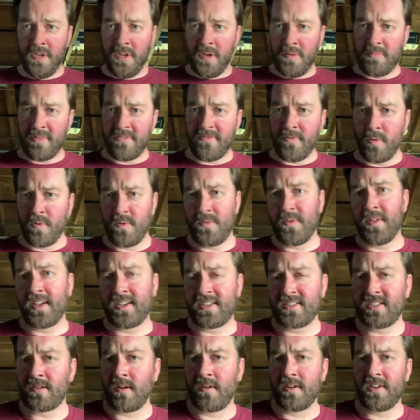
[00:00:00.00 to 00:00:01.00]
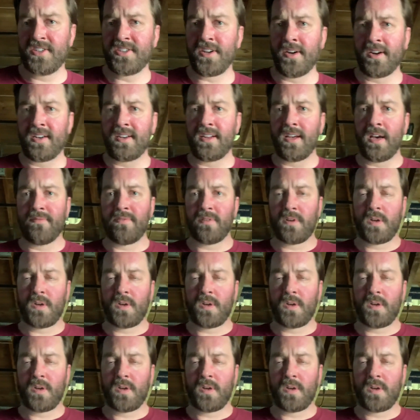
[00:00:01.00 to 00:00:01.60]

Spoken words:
before things started shutting down for